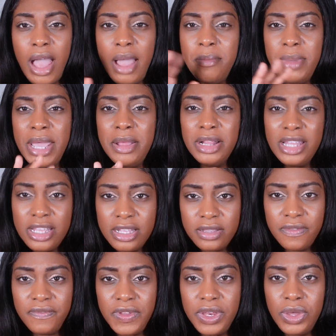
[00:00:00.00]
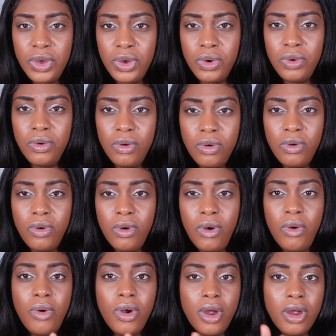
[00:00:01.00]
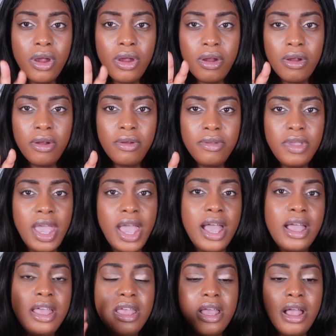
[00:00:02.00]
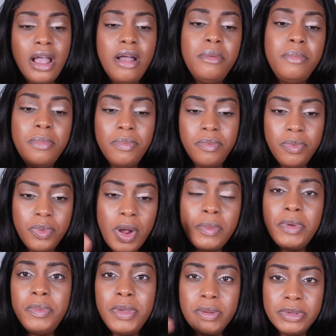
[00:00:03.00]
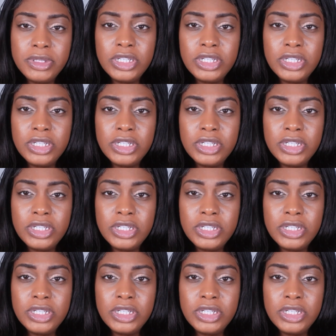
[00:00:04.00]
might link the video, or yeah, I'll probably be able